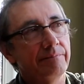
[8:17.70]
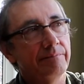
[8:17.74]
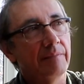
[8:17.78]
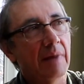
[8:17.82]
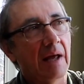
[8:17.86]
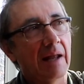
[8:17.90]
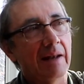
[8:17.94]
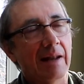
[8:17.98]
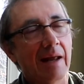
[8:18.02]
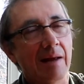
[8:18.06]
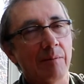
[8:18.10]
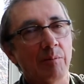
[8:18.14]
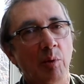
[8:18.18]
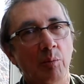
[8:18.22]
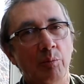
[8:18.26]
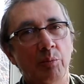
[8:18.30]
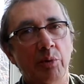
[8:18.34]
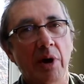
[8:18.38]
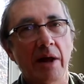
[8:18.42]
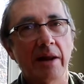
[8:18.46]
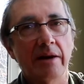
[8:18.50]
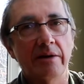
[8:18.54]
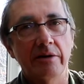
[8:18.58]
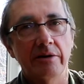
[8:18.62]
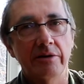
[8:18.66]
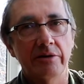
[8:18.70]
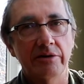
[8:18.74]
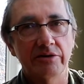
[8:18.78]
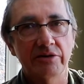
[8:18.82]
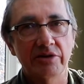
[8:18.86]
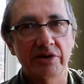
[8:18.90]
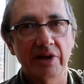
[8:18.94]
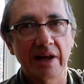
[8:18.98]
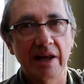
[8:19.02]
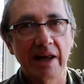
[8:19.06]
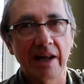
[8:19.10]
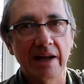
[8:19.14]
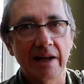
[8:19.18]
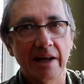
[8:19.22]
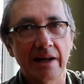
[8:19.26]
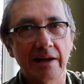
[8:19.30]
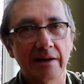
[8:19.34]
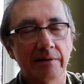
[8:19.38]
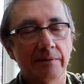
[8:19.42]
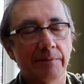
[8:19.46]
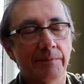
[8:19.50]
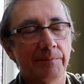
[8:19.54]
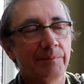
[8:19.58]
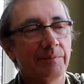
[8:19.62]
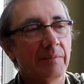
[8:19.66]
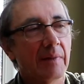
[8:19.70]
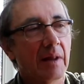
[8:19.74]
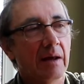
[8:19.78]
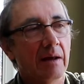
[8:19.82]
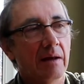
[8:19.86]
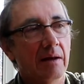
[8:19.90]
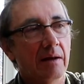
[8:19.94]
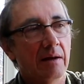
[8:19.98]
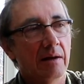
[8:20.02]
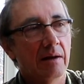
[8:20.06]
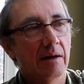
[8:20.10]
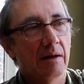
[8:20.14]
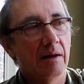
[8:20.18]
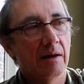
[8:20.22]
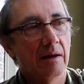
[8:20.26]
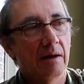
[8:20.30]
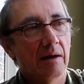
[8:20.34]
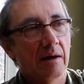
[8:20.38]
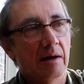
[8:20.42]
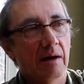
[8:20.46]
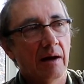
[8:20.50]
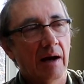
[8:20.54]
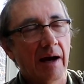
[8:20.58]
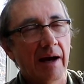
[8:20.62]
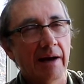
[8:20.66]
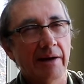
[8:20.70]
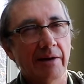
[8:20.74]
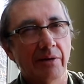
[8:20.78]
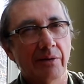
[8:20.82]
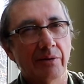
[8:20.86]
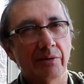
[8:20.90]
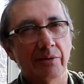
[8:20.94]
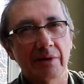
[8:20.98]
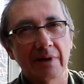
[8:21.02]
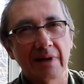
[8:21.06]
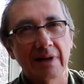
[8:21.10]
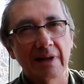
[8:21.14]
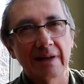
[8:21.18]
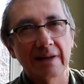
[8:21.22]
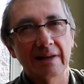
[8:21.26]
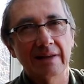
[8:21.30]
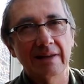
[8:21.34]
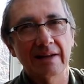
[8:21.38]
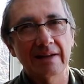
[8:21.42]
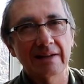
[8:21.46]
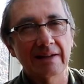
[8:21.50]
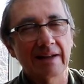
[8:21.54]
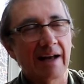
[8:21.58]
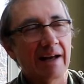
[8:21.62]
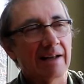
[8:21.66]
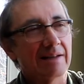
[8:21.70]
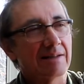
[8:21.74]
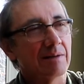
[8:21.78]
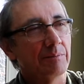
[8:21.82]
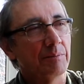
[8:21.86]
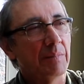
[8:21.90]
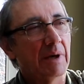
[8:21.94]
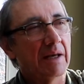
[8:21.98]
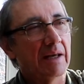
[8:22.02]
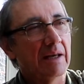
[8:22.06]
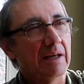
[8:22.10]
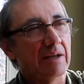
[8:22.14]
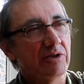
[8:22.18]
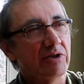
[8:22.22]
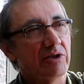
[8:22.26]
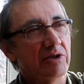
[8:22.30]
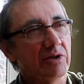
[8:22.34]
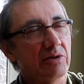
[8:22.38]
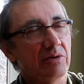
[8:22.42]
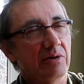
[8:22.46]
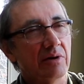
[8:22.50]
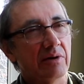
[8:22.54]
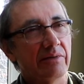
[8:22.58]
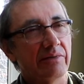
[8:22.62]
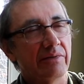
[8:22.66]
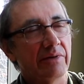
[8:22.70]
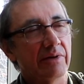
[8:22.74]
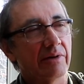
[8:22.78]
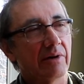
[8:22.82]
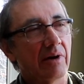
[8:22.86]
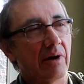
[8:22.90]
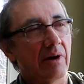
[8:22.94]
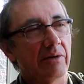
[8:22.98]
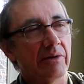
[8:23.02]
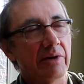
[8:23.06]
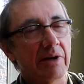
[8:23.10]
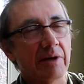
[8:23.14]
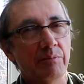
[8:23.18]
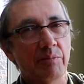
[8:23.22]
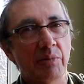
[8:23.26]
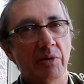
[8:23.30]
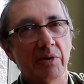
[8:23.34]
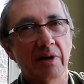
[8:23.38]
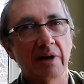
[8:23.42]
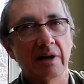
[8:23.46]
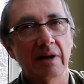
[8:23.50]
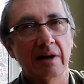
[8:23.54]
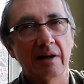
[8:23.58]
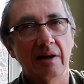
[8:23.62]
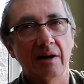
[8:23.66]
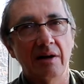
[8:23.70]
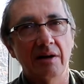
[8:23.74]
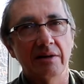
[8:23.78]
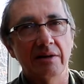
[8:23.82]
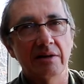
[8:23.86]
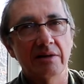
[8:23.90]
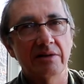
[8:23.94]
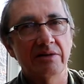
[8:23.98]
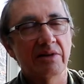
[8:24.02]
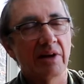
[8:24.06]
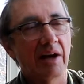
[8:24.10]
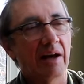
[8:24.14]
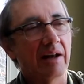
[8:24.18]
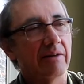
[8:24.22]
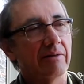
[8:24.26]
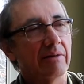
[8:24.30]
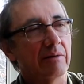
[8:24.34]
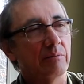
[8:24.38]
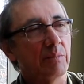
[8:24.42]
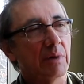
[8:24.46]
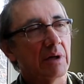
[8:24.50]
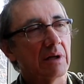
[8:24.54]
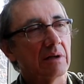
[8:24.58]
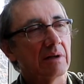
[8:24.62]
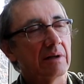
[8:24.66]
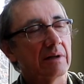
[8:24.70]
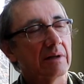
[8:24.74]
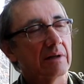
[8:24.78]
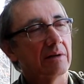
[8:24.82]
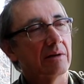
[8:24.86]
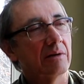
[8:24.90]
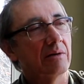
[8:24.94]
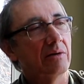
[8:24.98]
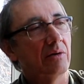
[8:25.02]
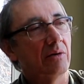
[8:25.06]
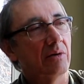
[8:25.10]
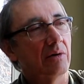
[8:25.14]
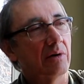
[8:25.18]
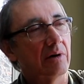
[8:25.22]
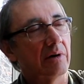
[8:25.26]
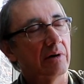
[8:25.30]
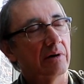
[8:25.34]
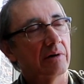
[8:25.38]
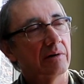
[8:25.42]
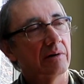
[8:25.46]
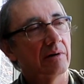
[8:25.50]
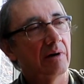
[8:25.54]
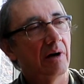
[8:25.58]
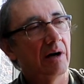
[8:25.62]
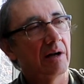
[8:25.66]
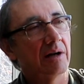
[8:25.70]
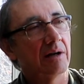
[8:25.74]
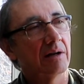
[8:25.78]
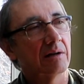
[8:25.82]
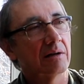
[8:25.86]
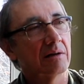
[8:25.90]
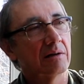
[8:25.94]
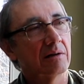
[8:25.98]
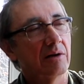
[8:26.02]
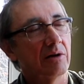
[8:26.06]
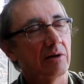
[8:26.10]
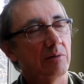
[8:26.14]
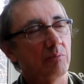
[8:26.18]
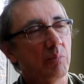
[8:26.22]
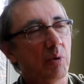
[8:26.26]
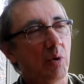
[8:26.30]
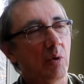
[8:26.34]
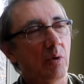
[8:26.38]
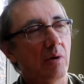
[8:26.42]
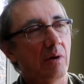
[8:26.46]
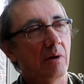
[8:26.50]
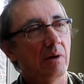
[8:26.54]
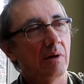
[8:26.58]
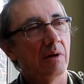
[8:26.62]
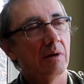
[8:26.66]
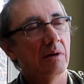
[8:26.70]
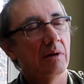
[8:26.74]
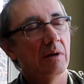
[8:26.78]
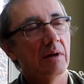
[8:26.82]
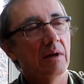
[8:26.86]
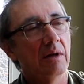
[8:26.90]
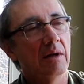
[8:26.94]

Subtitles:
enable predators to get in, I don't really think that's a big issue if you're already putting it on the side of a building or on a good pole.